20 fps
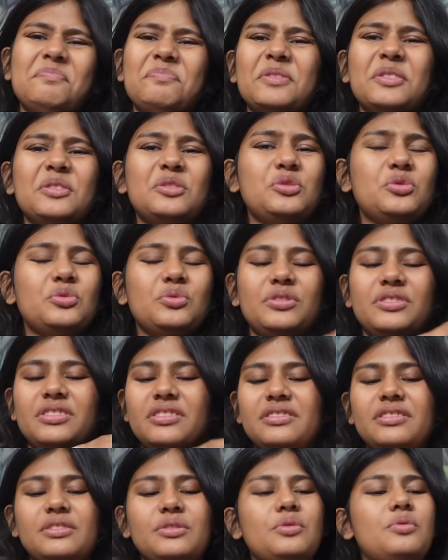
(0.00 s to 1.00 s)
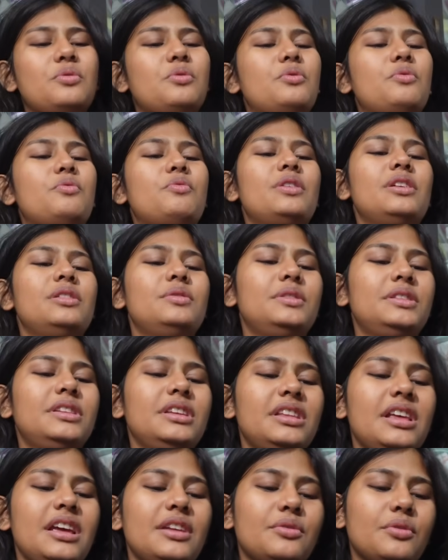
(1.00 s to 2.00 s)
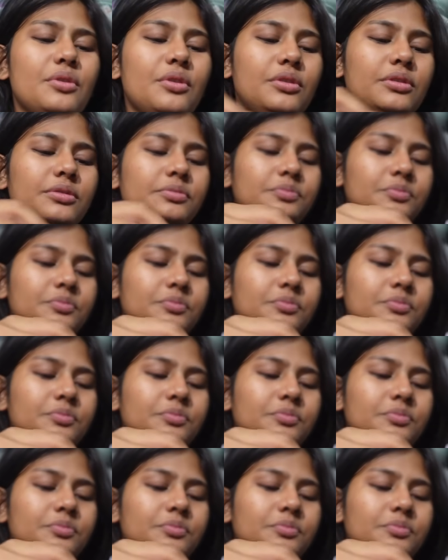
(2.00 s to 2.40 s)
The juice doesn't go well with it at all.